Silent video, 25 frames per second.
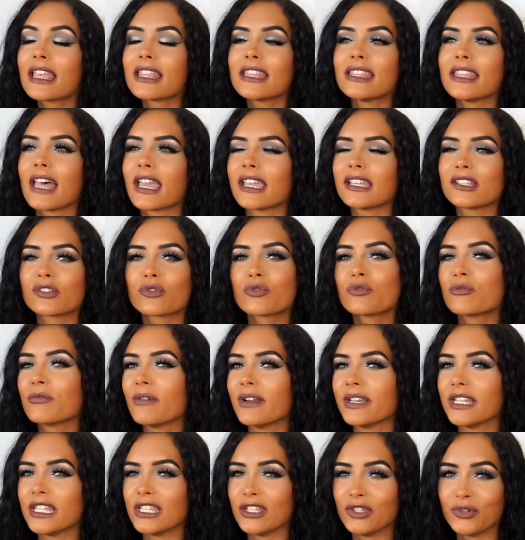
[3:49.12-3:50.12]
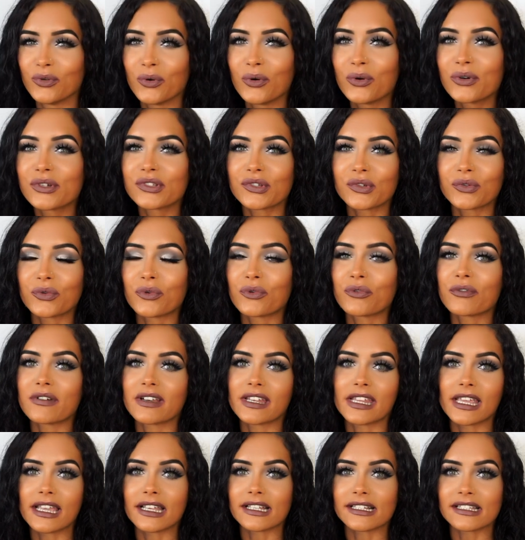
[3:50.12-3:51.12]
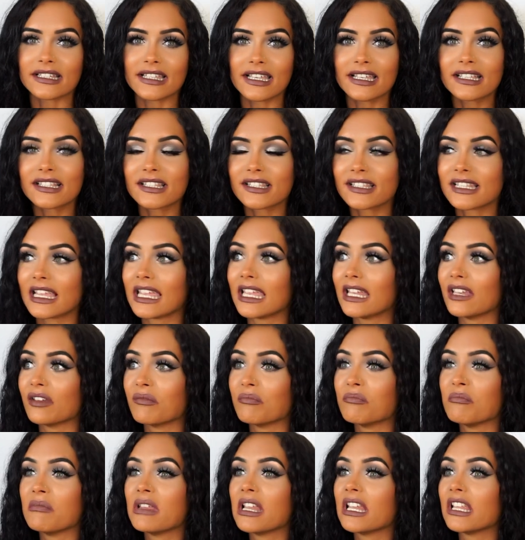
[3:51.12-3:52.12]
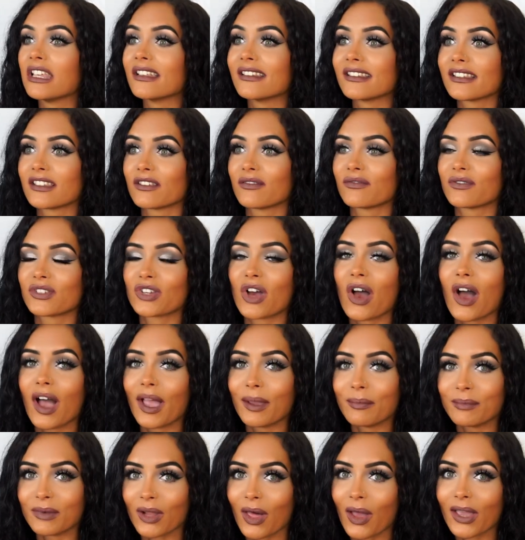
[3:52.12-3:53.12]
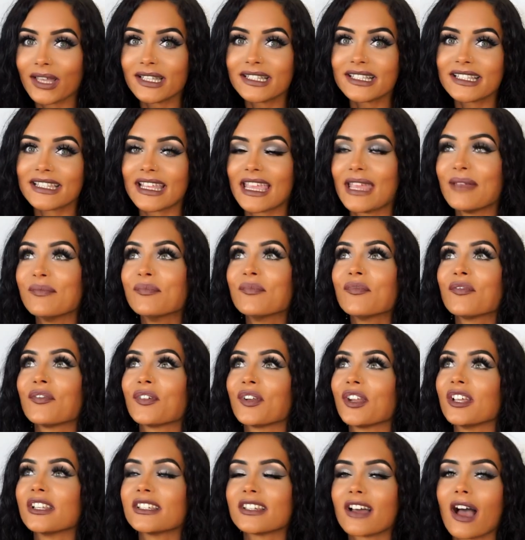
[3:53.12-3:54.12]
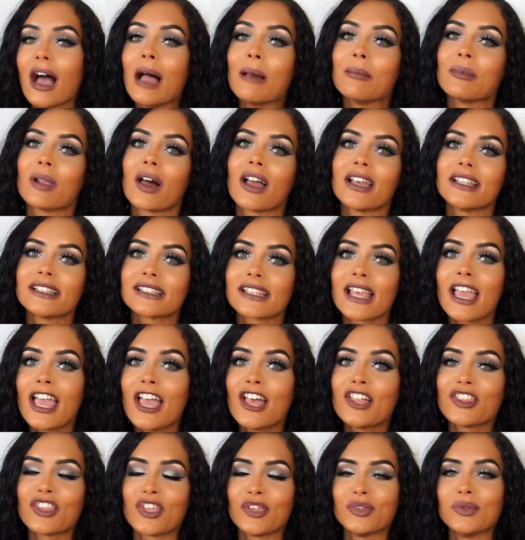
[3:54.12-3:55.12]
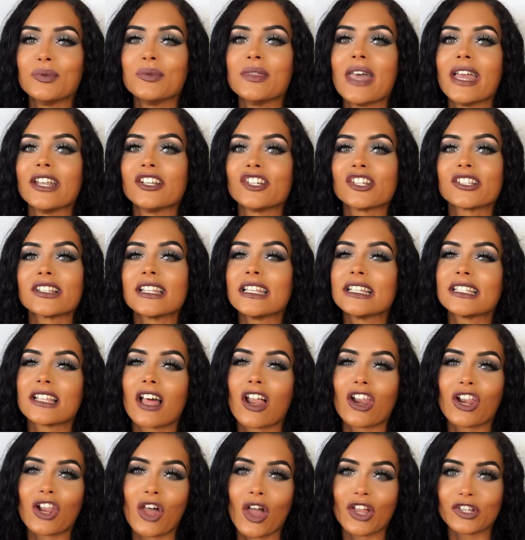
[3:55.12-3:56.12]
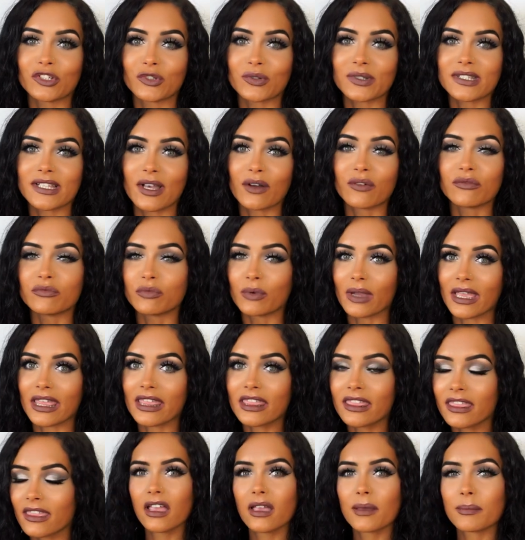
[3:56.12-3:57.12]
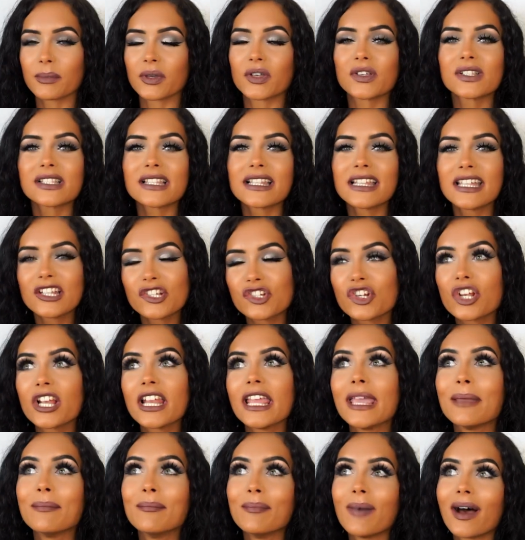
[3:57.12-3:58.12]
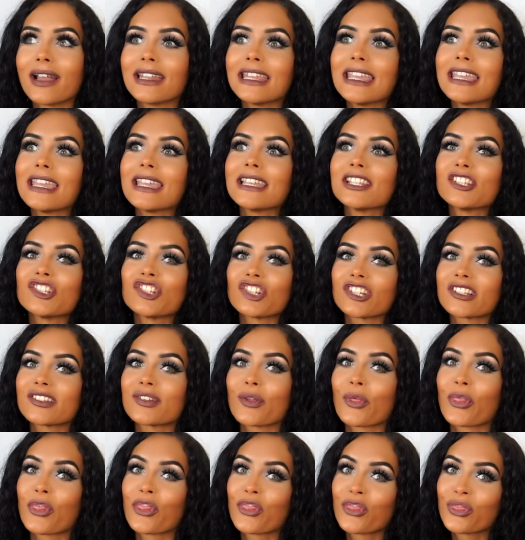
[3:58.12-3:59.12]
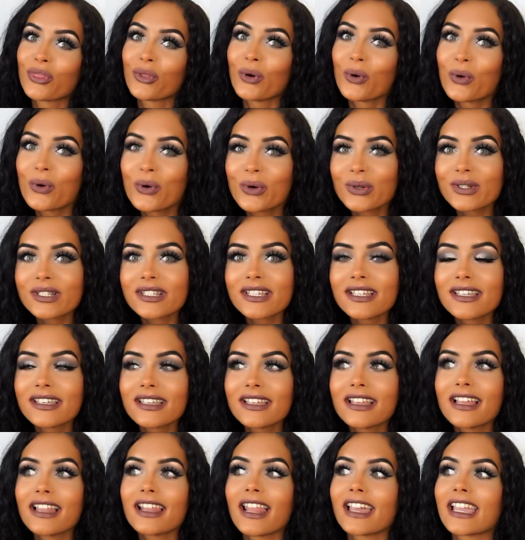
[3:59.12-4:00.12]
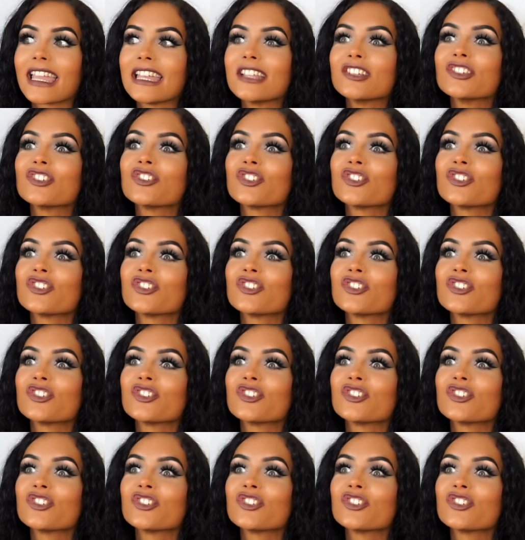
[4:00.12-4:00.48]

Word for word: that is already yours and already exists in millions of timelines, infinite timelines, that you then just need to align yourself with. Because literally money is just a thought. Like it's